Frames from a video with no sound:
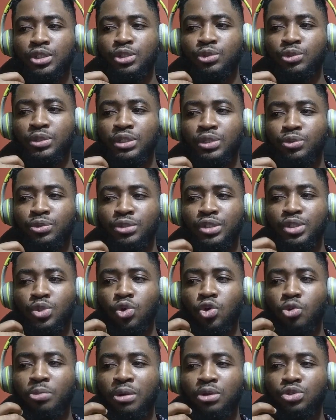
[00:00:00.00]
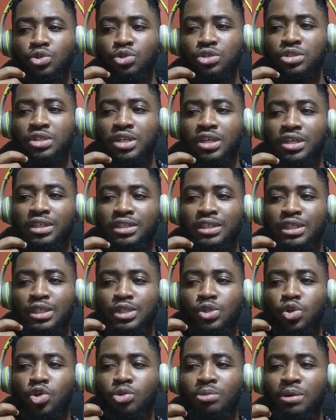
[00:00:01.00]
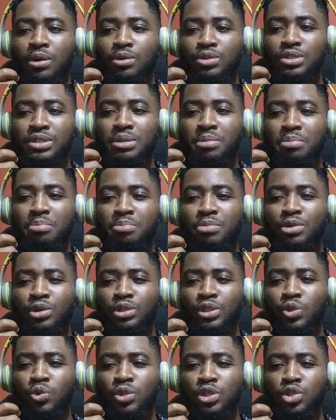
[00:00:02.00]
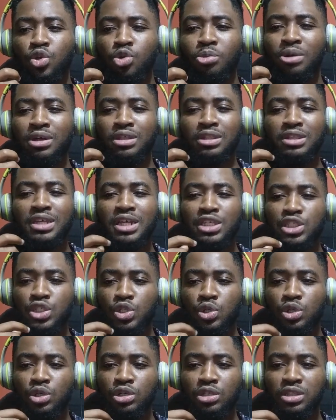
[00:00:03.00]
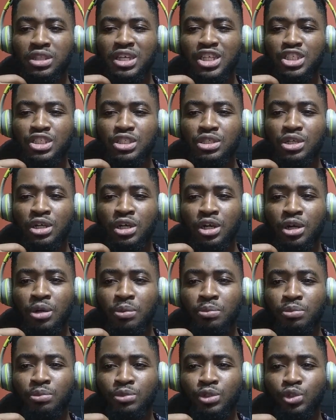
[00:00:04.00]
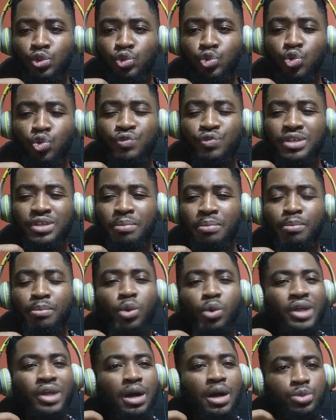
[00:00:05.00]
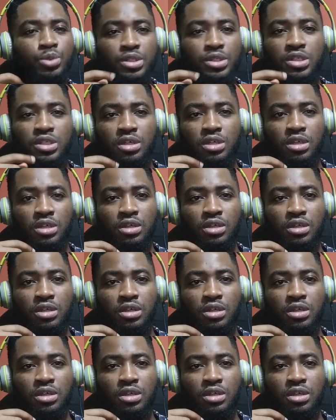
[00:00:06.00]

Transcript: when they talk about us, they only talk about thatched roofs and mud houses,